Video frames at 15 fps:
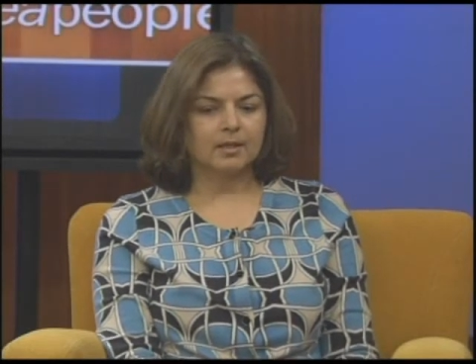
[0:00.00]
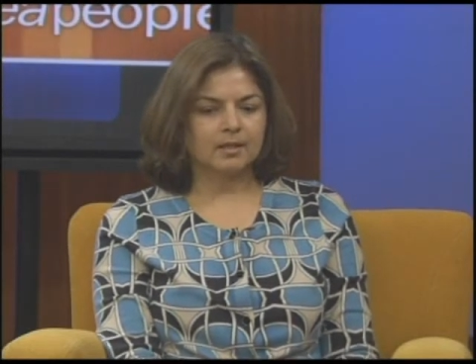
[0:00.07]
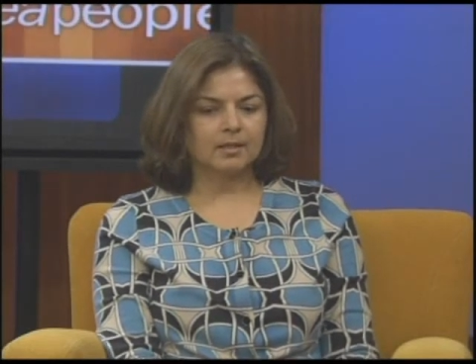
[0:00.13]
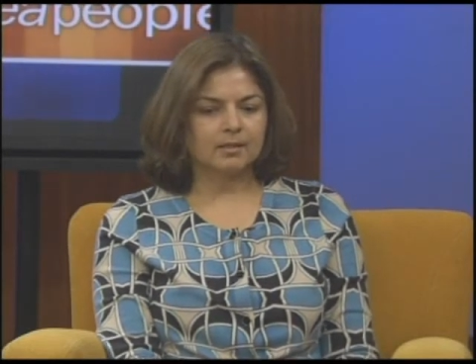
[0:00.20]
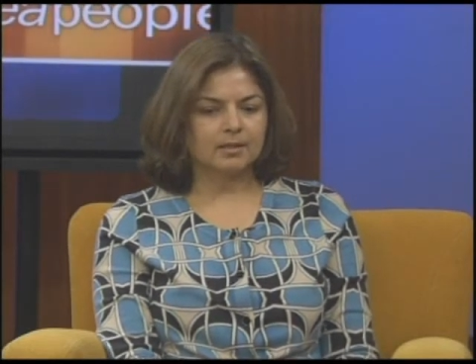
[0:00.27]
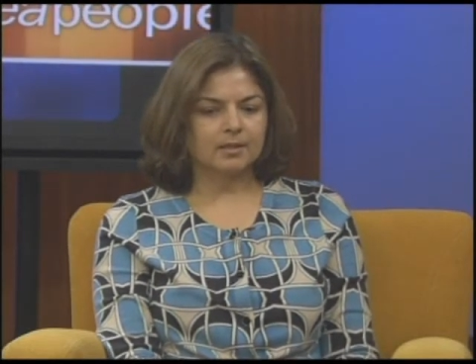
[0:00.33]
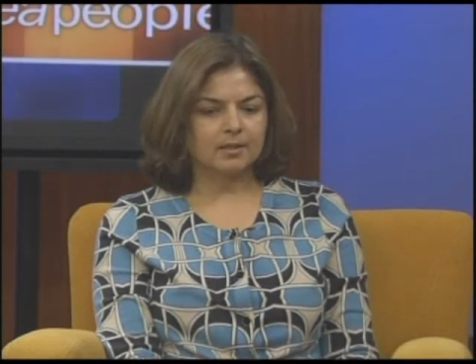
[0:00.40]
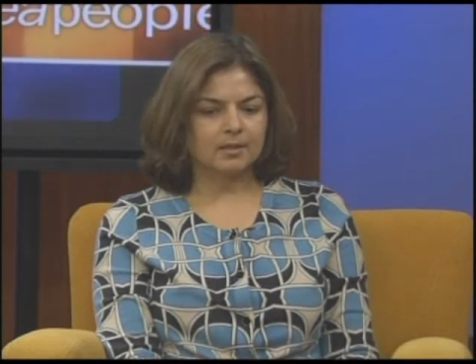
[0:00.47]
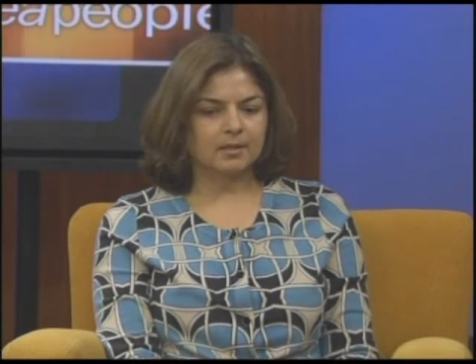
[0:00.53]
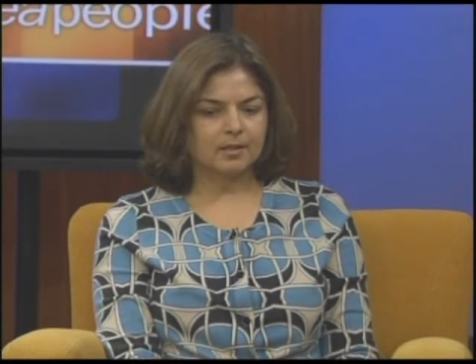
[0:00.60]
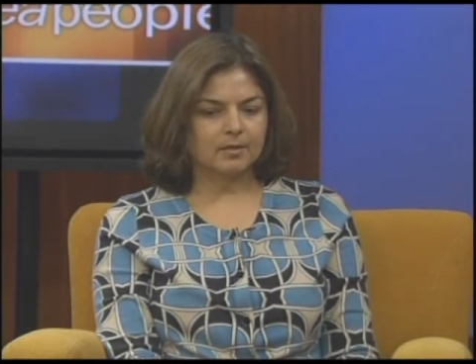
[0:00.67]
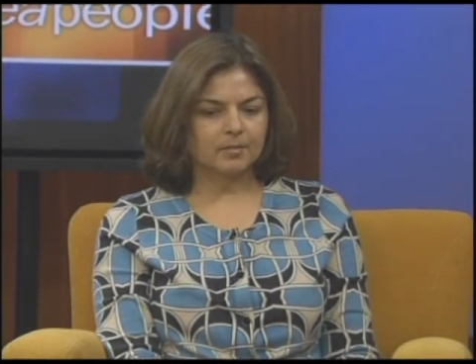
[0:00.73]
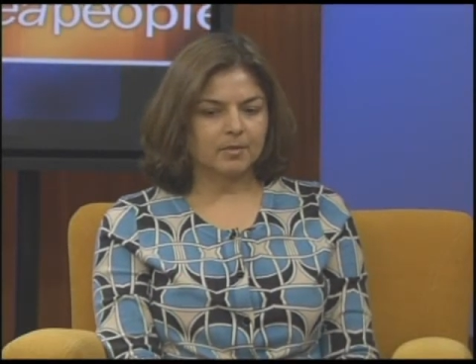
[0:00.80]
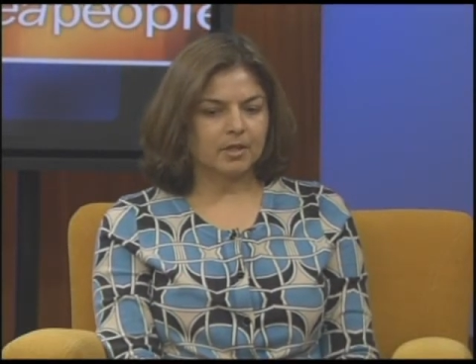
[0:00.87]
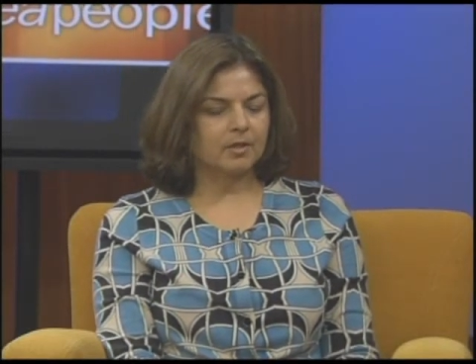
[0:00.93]
and
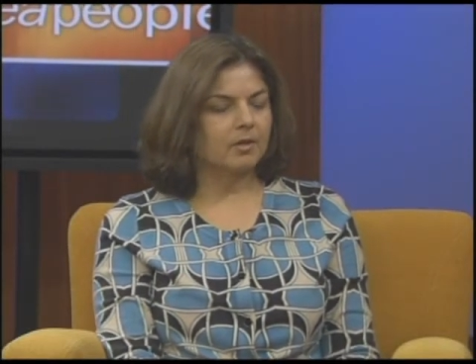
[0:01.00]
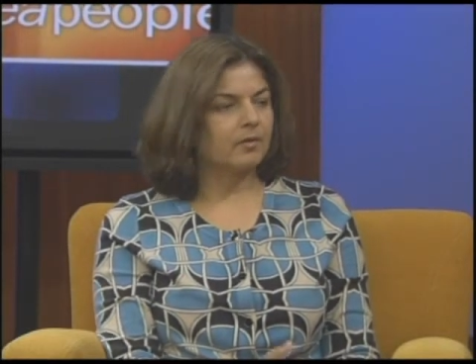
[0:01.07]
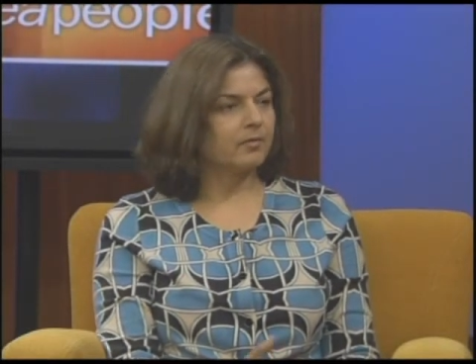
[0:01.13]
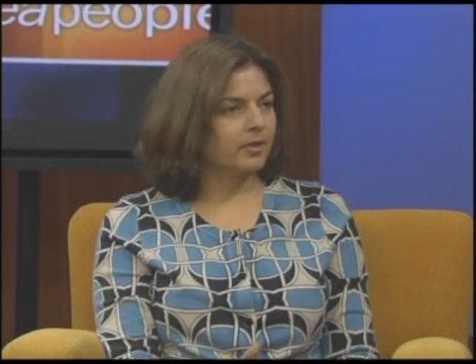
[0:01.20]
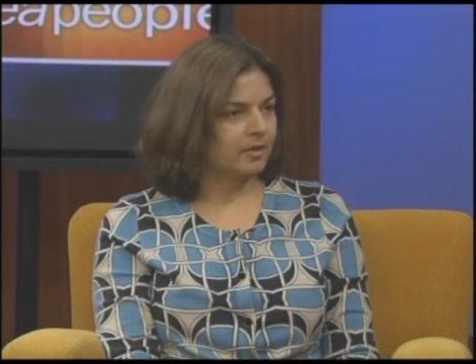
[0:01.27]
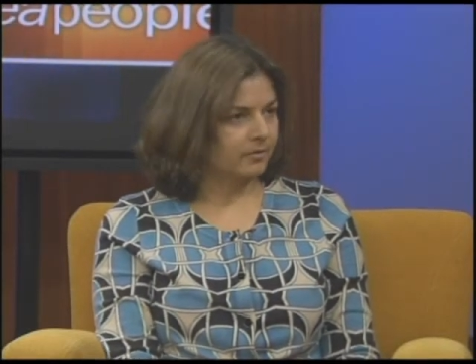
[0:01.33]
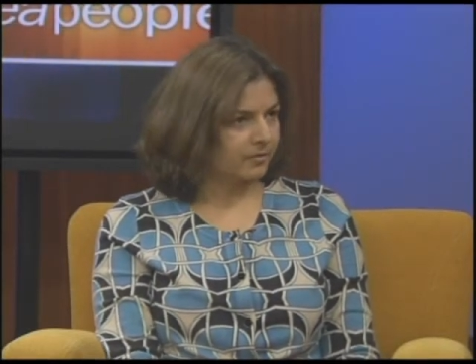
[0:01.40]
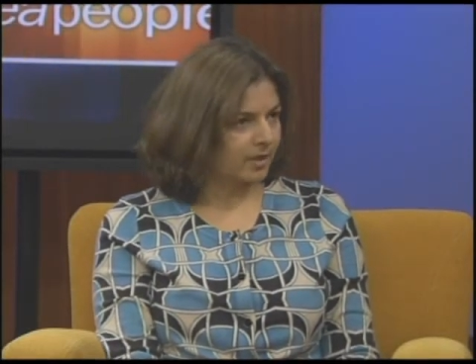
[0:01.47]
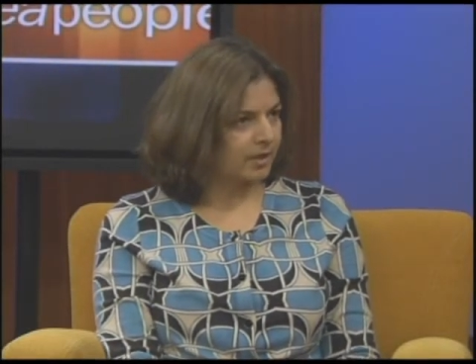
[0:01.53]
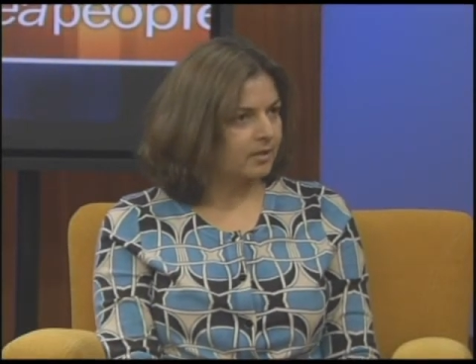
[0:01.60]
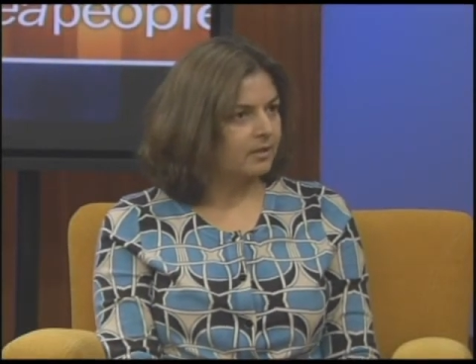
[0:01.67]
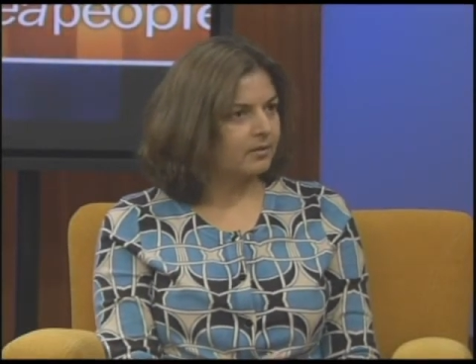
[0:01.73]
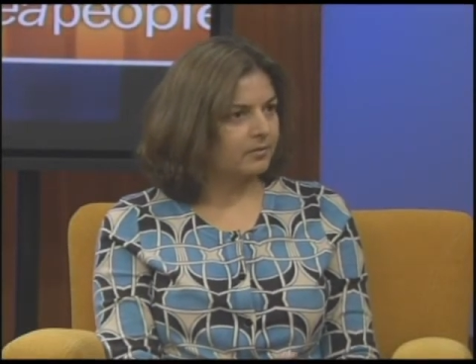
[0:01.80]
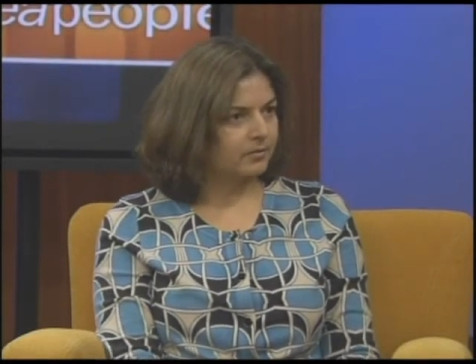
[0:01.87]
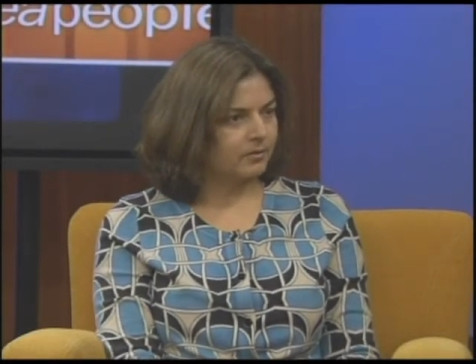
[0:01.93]
not very
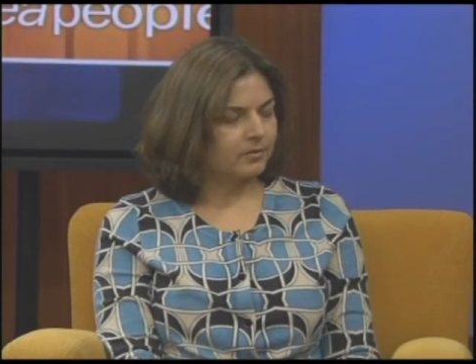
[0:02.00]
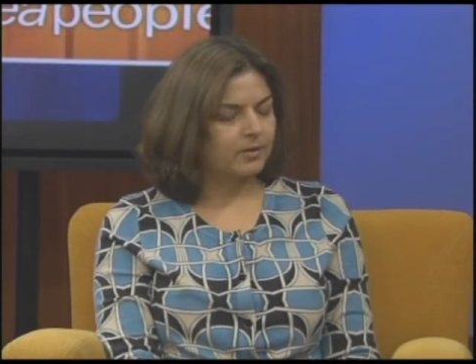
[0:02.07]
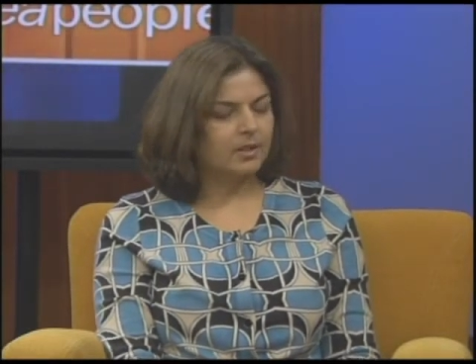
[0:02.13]
effective.